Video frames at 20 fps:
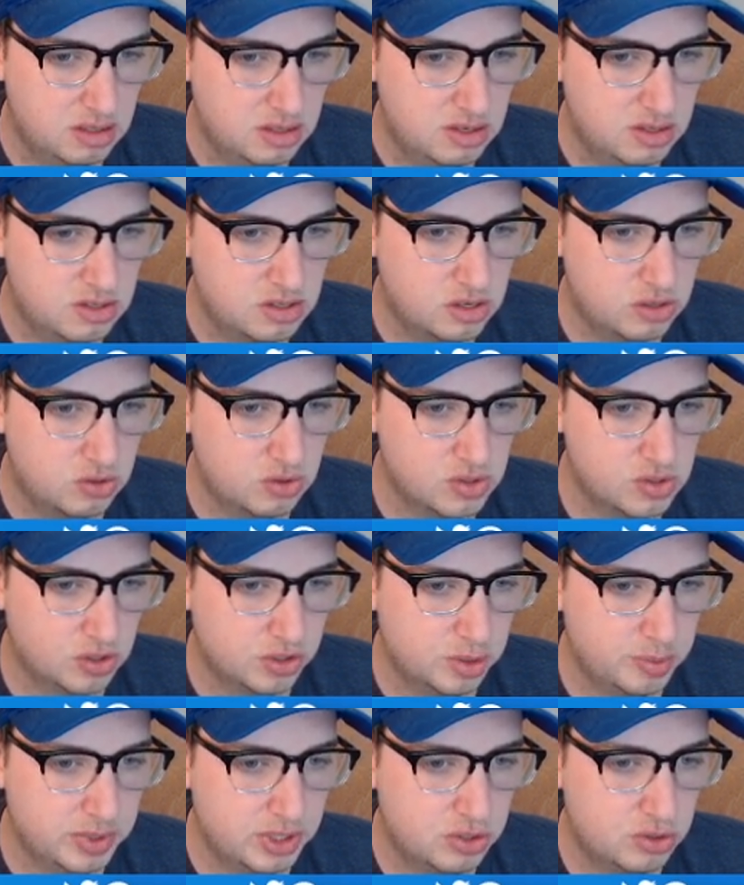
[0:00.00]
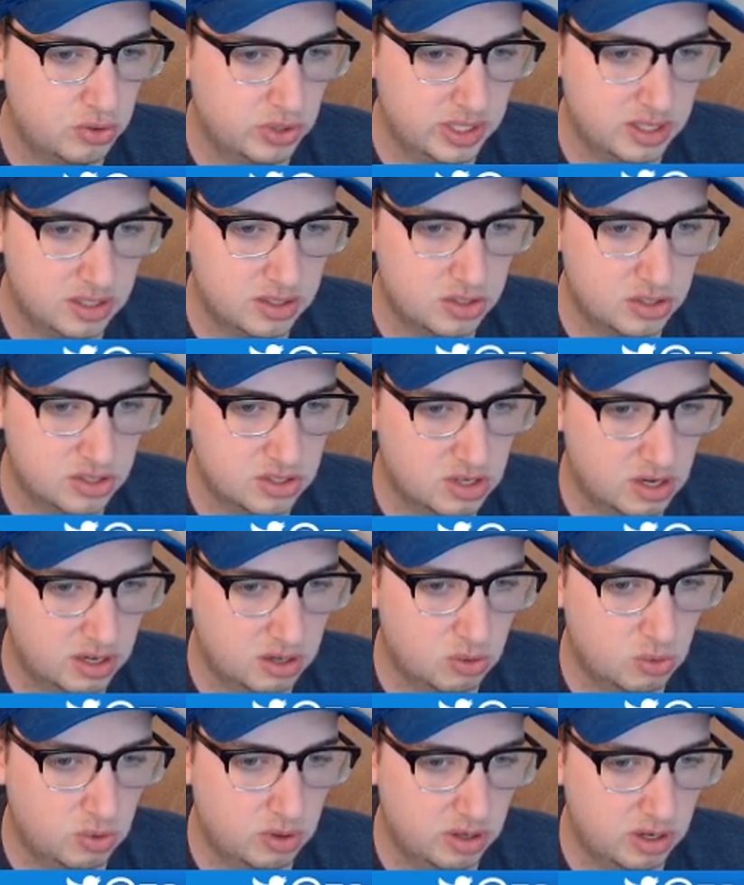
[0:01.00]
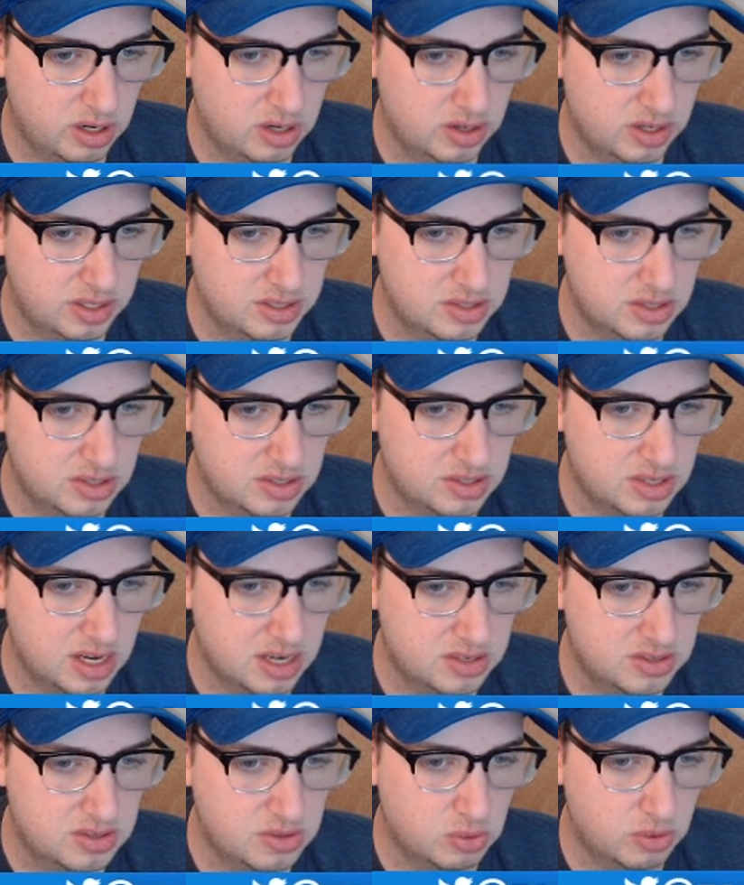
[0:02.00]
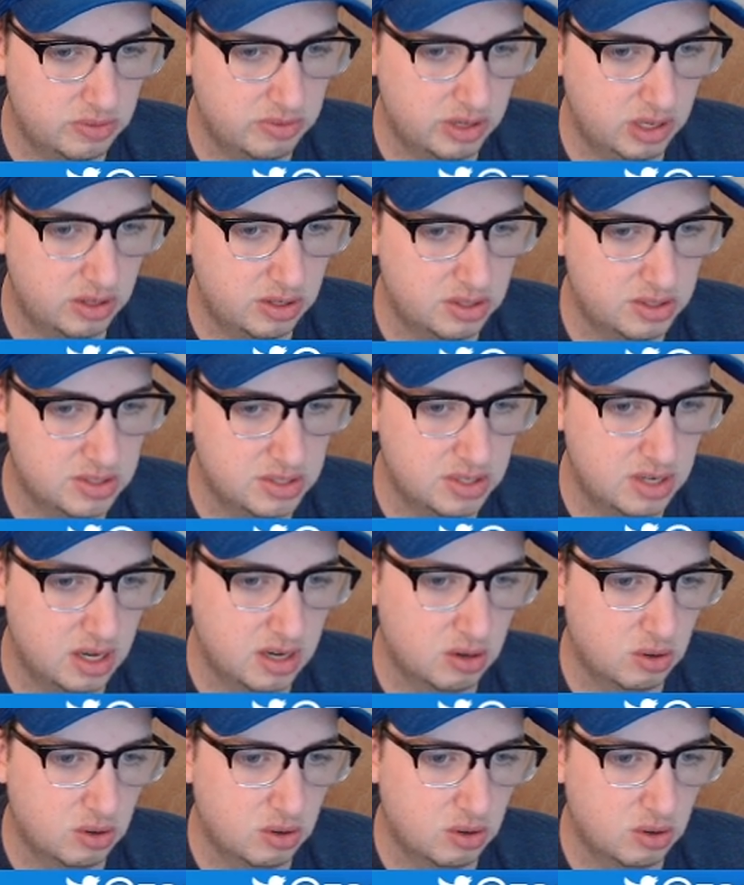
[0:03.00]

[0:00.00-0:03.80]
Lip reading: Such results should be treated just like an ordinary success or failure instead.